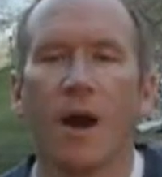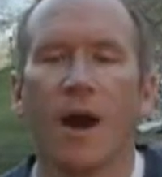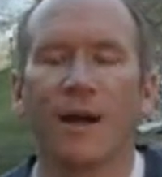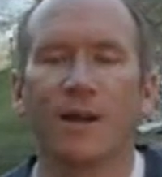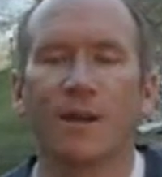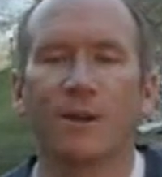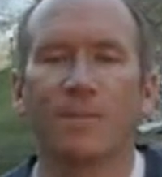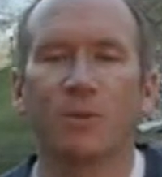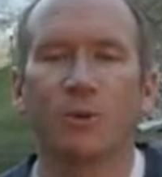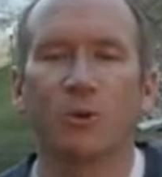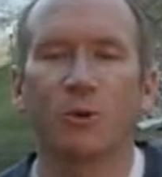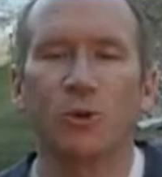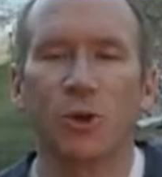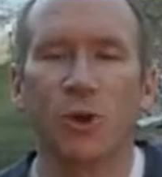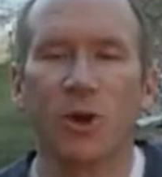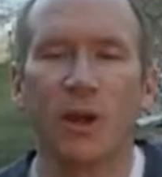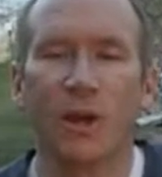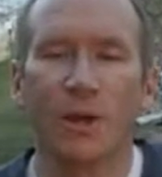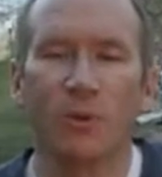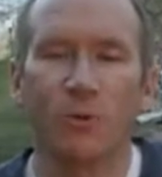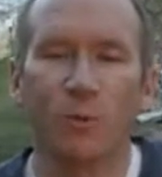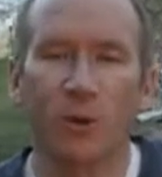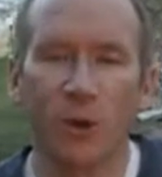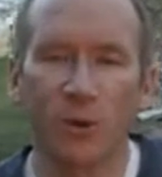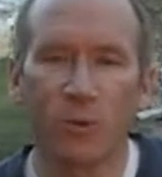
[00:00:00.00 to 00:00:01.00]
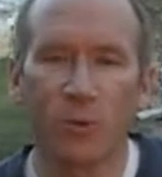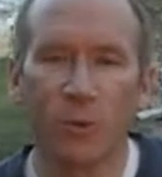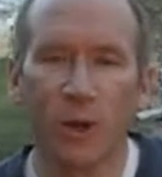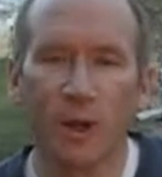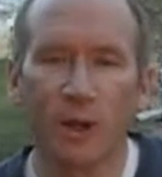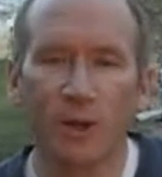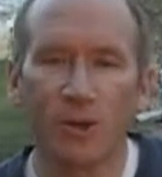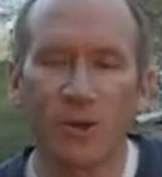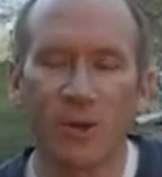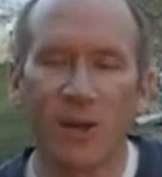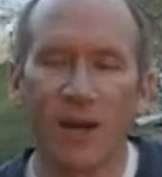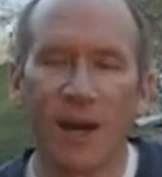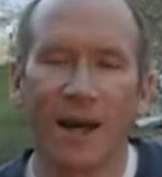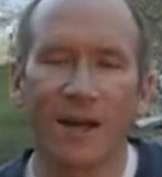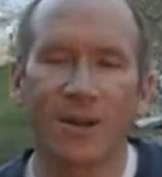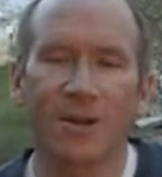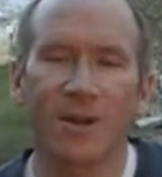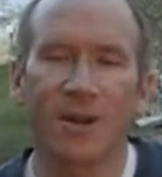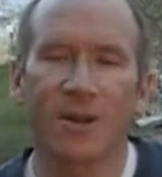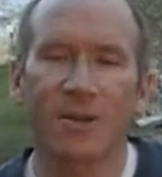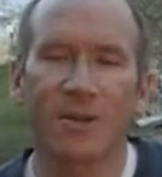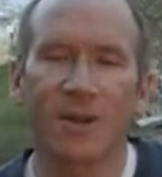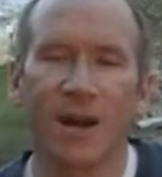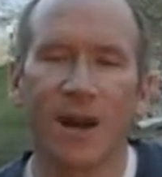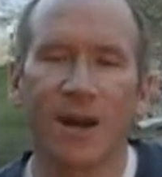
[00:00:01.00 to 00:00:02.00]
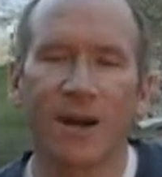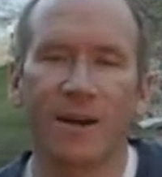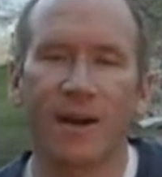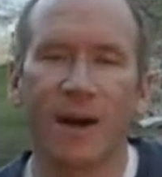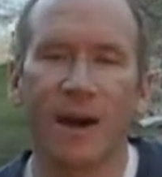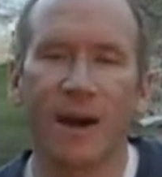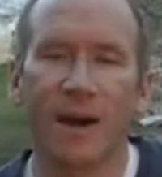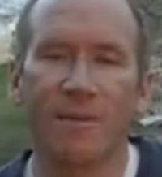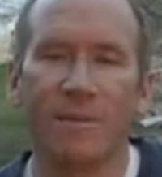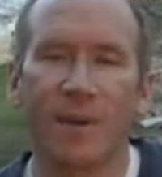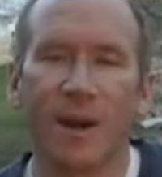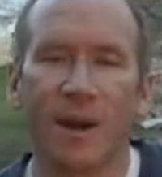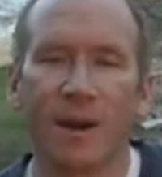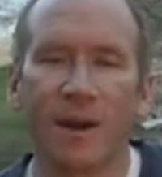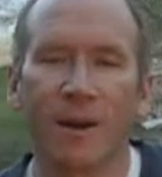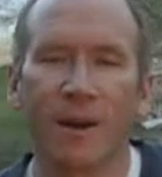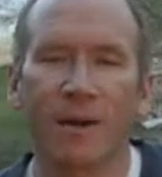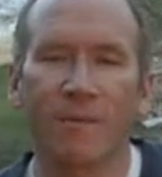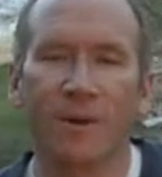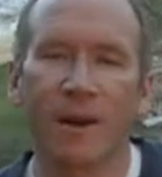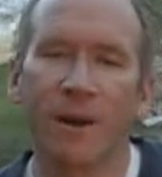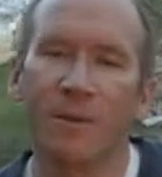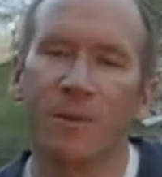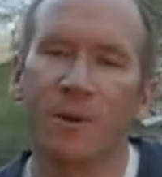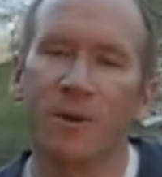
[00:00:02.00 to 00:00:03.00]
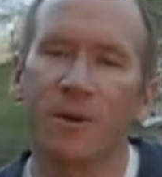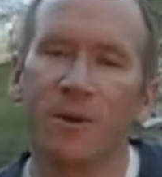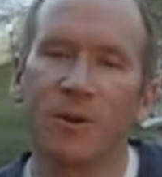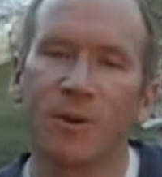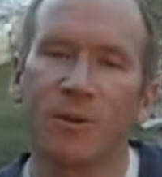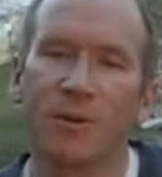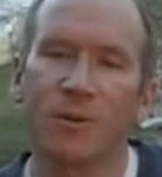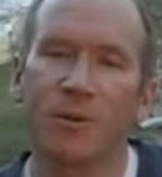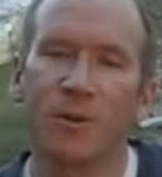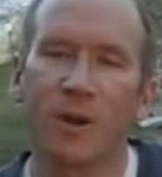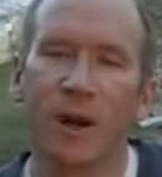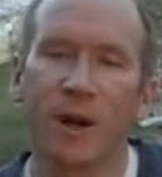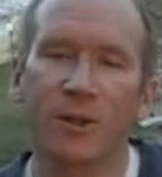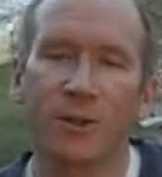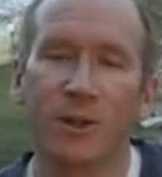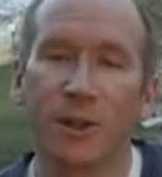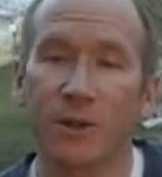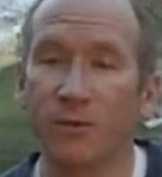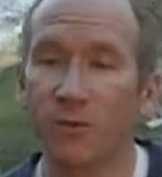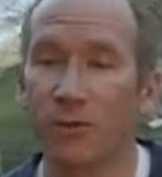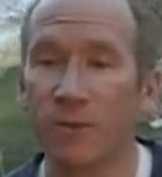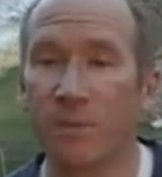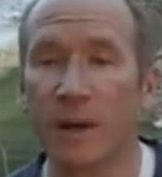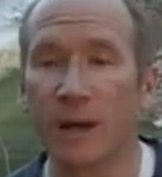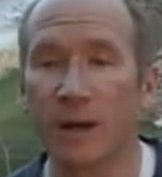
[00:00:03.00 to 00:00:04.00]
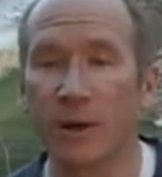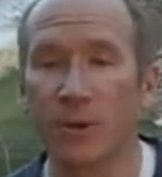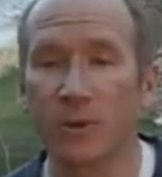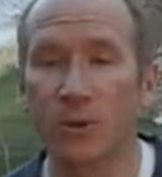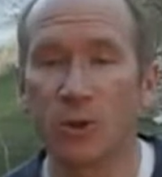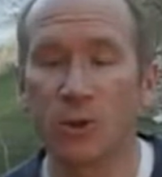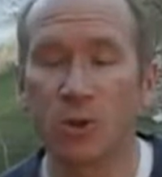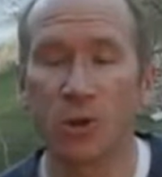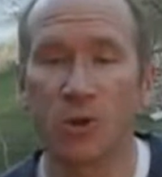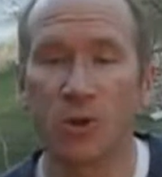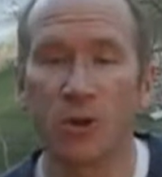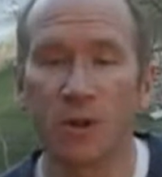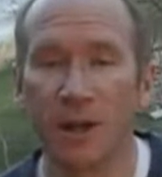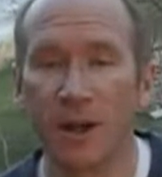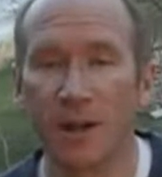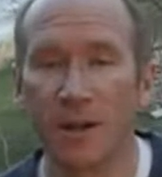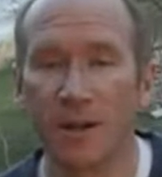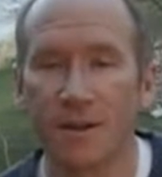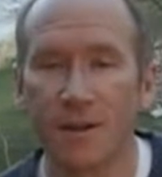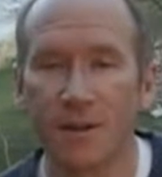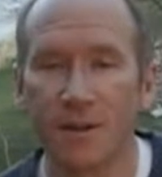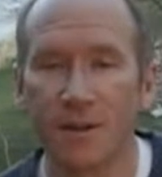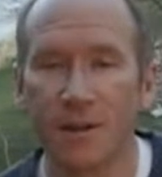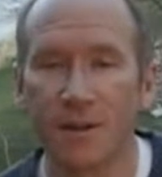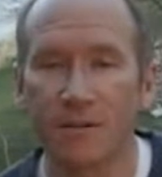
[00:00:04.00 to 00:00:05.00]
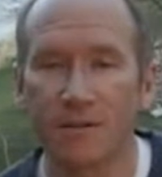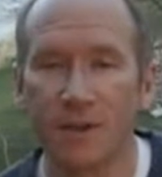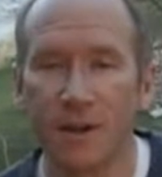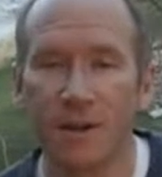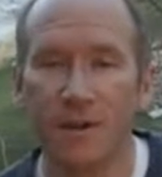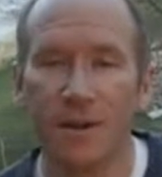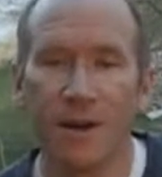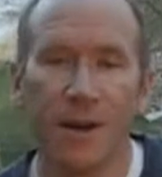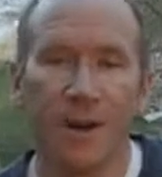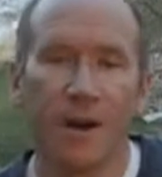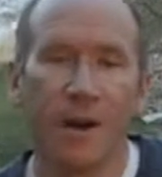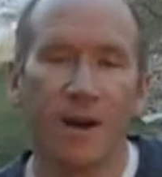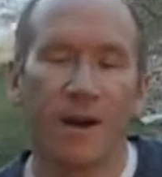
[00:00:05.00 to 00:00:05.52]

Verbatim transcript: Hi, it's Bruce again with WeedersDigest.com, and I'm coming to you actually from my own shoreline this evening.